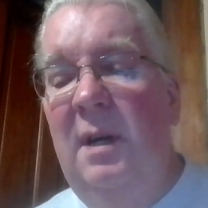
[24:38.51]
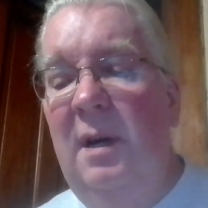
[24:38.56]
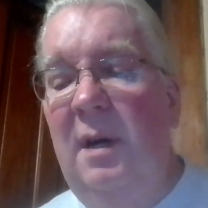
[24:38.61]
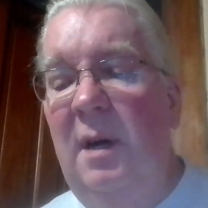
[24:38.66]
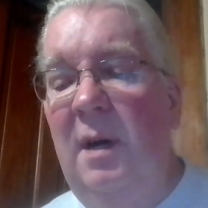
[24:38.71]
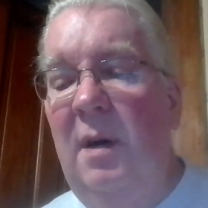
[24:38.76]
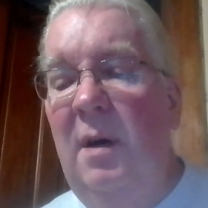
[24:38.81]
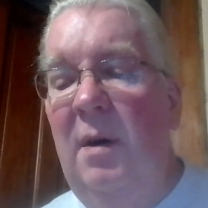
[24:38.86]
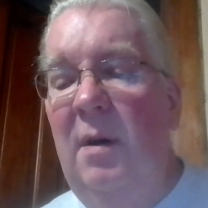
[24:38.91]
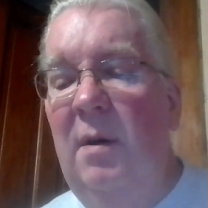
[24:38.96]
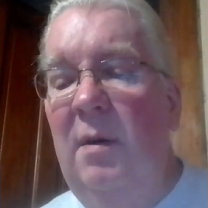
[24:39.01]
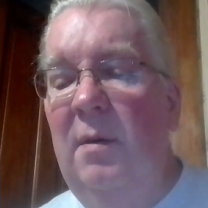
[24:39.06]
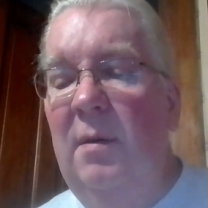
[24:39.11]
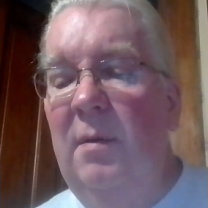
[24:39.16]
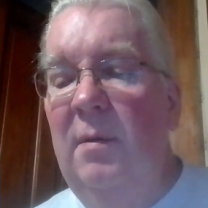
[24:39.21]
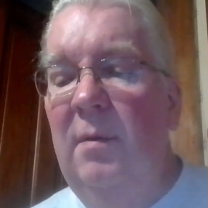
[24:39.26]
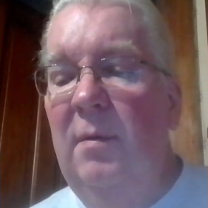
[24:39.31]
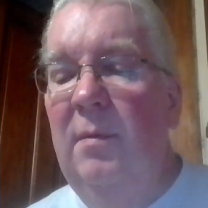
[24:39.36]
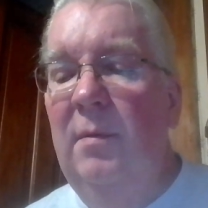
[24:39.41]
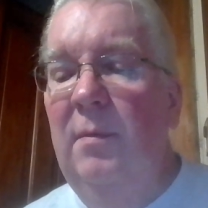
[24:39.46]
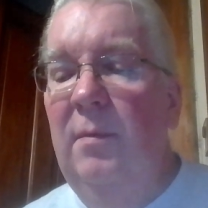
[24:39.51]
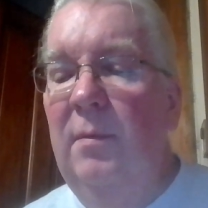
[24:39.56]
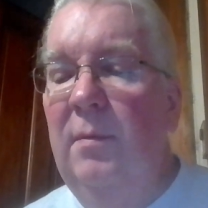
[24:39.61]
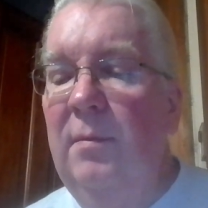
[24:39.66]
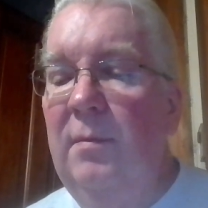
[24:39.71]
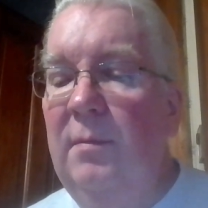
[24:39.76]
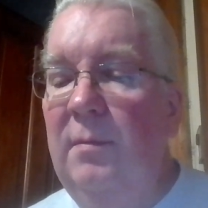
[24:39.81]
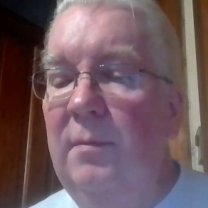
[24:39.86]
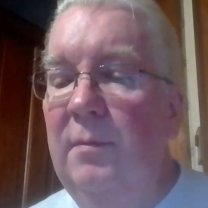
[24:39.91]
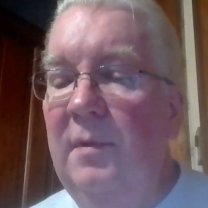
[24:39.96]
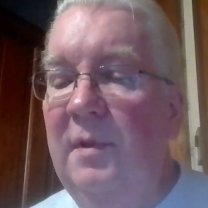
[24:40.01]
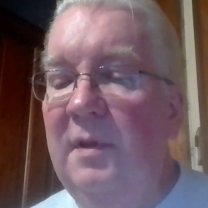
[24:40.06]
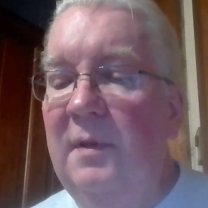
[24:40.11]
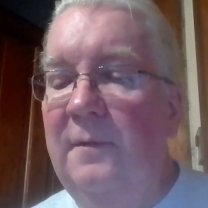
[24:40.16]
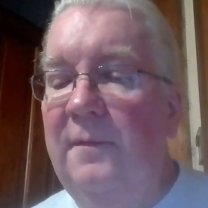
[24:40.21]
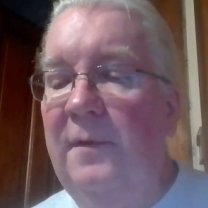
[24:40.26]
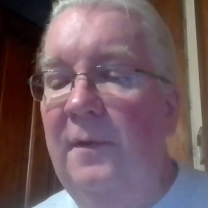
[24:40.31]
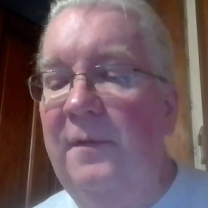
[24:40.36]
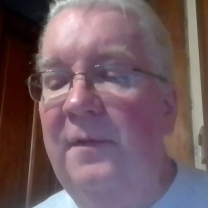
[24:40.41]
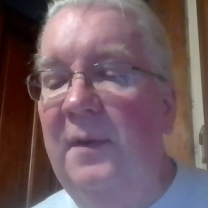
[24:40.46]
Was
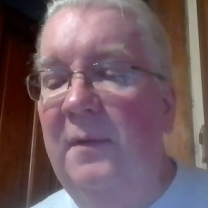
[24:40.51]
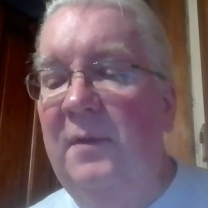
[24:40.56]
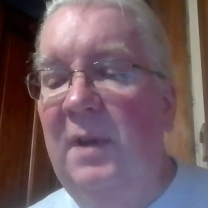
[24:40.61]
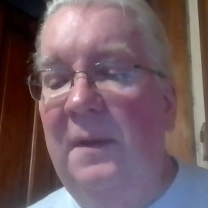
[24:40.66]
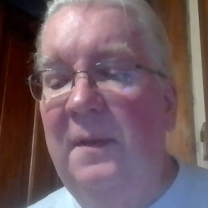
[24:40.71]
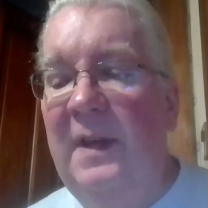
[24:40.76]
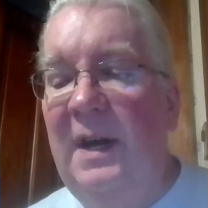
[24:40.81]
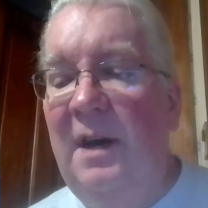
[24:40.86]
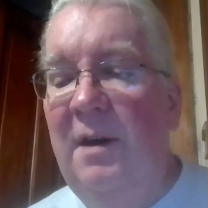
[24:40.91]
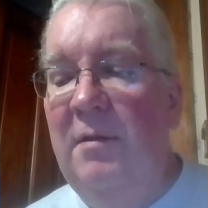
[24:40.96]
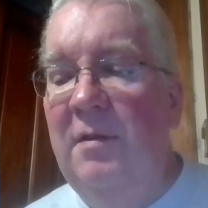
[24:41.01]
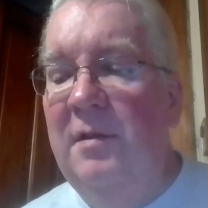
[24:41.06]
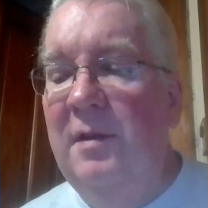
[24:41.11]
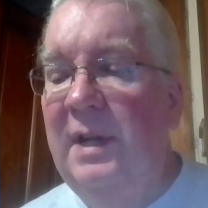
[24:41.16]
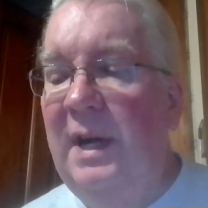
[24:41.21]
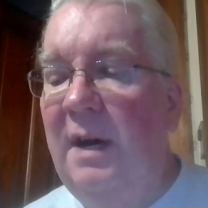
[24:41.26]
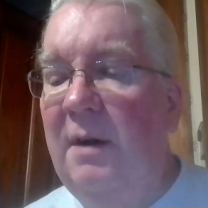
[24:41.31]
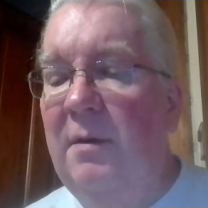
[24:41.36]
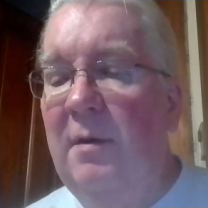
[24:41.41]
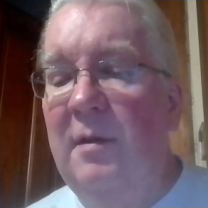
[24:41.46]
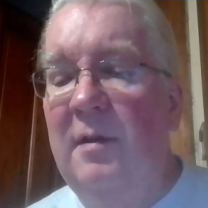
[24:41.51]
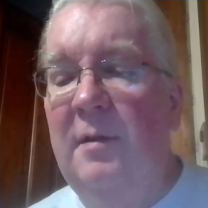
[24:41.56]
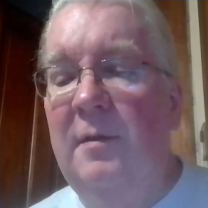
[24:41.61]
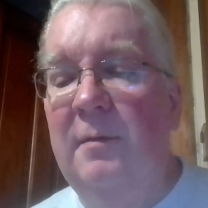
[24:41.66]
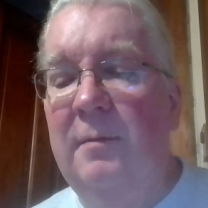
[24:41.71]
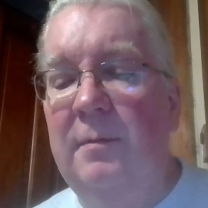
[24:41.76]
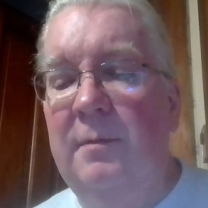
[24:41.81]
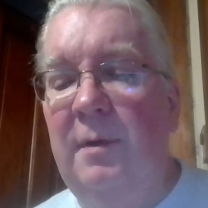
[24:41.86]
in for $50,000